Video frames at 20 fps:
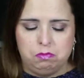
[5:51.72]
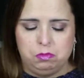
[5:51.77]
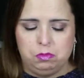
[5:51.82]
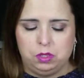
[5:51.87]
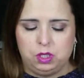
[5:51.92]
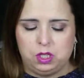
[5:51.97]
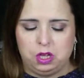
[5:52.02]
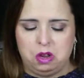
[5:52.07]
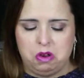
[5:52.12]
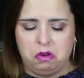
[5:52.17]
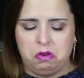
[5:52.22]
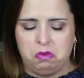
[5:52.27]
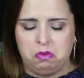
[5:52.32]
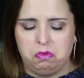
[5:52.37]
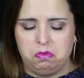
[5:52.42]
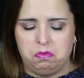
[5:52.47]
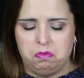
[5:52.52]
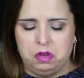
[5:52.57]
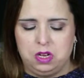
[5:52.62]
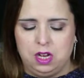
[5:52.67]

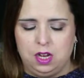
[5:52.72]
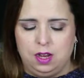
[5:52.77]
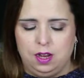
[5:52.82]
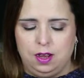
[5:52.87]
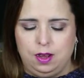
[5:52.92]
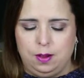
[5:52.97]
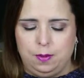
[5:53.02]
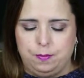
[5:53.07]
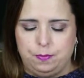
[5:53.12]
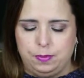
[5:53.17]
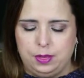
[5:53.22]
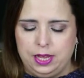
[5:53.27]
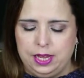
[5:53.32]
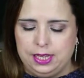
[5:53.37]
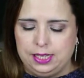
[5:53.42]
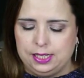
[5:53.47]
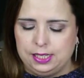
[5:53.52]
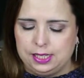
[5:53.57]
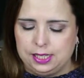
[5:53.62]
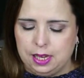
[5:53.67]
so
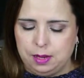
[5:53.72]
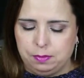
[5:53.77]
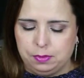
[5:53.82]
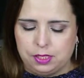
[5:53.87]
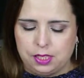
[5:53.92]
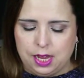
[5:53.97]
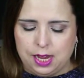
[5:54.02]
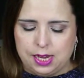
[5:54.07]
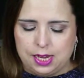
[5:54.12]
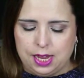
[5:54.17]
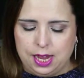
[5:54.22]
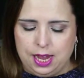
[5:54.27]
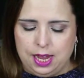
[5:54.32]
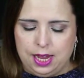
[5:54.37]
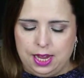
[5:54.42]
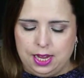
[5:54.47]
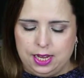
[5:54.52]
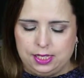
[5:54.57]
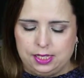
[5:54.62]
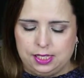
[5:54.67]
it seems like
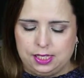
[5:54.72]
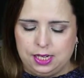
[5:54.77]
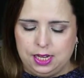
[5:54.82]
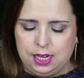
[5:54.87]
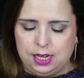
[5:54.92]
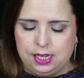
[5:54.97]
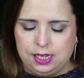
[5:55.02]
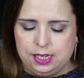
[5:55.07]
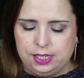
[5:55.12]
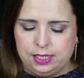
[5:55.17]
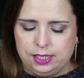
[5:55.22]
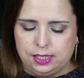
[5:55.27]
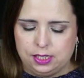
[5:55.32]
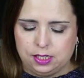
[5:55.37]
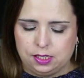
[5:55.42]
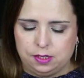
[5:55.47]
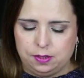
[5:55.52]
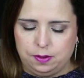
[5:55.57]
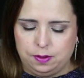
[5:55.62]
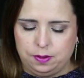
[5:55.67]
it
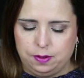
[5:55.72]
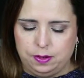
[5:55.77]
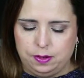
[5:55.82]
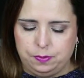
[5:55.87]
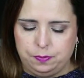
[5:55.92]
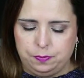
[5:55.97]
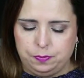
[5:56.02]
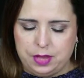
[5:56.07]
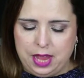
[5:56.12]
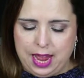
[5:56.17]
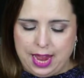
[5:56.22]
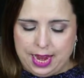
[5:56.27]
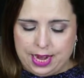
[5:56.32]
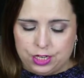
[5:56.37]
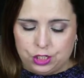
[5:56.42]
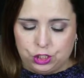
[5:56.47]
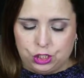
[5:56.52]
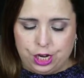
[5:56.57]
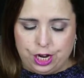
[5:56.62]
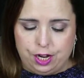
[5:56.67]
is
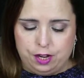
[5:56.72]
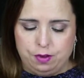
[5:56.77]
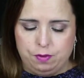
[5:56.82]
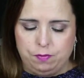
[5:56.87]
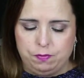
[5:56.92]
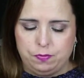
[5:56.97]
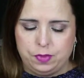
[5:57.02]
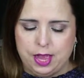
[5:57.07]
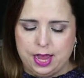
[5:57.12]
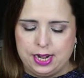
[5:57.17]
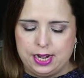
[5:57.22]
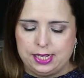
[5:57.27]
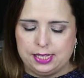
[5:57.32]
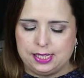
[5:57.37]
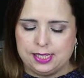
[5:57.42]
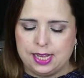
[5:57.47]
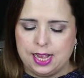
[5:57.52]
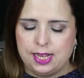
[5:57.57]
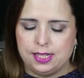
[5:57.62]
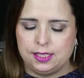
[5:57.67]
Asian, and
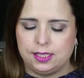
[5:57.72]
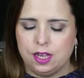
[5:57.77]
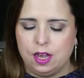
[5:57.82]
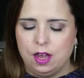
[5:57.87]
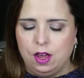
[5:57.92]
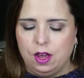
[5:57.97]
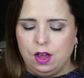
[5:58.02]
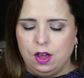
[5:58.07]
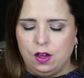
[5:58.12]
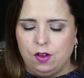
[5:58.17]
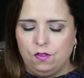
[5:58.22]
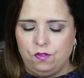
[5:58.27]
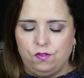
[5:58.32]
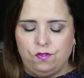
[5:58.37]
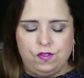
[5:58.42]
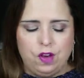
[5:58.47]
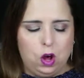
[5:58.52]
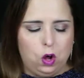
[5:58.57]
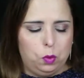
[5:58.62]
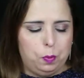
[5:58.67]
it says
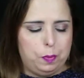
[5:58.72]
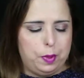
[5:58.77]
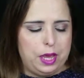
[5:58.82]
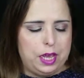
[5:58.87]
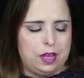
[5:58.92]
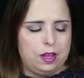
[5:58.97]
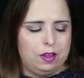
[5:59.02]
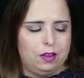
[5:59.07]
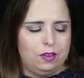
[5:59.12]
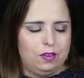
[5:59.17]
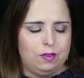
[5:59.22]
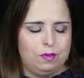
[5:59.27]
velvet